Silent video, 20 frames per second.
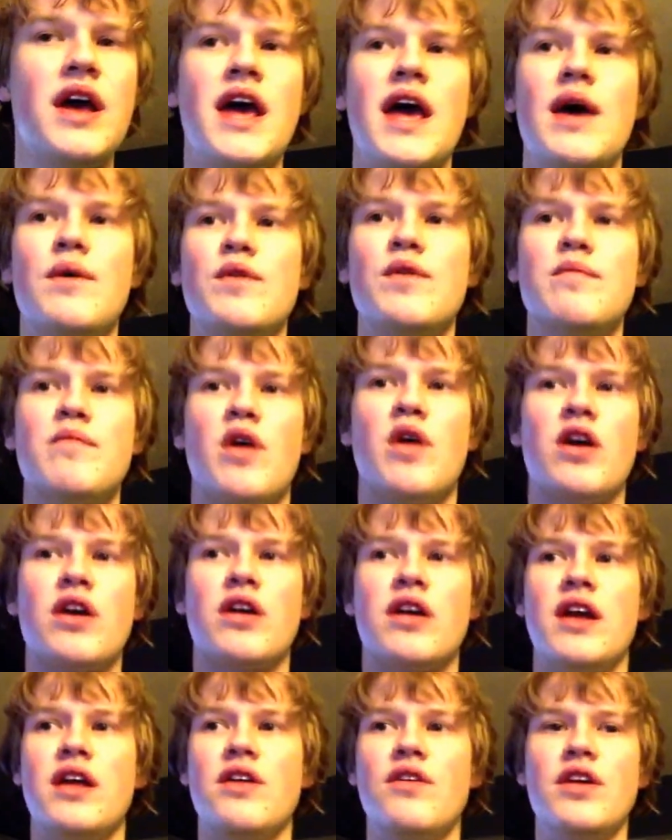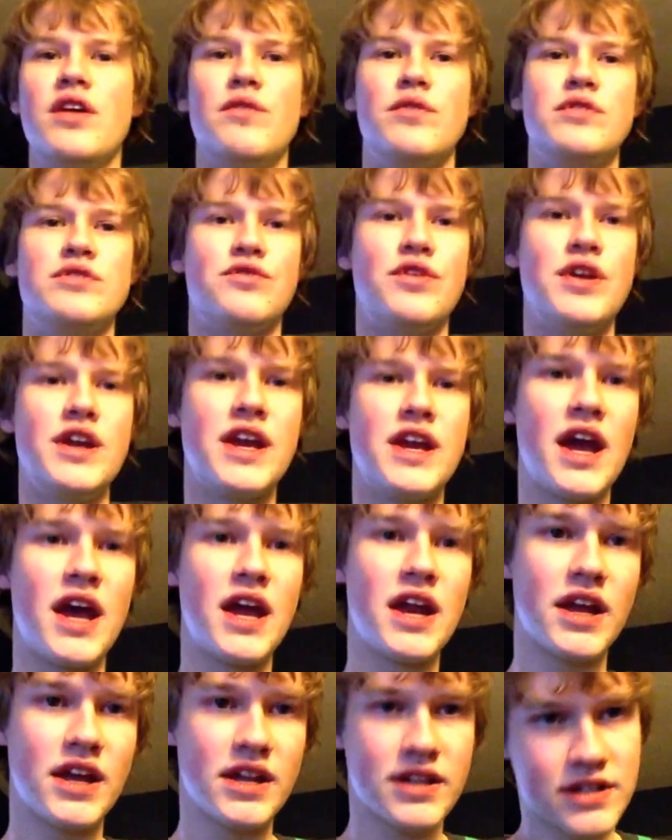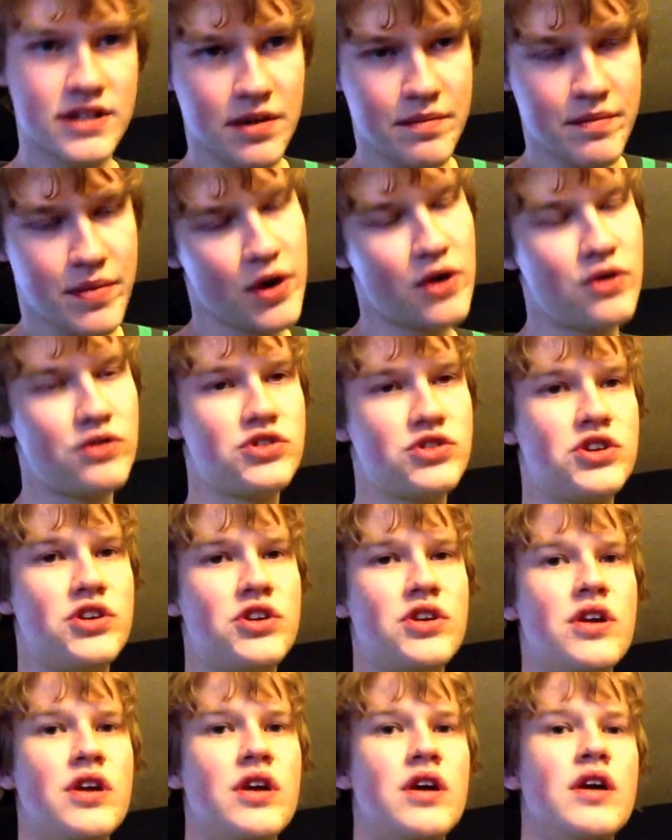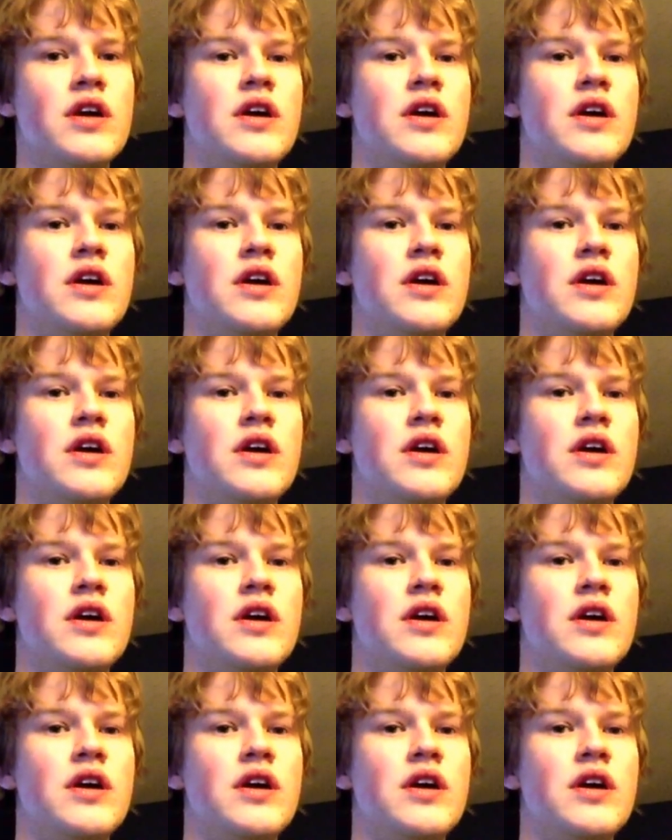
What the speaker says: and when Mark Henry was regaining his composure,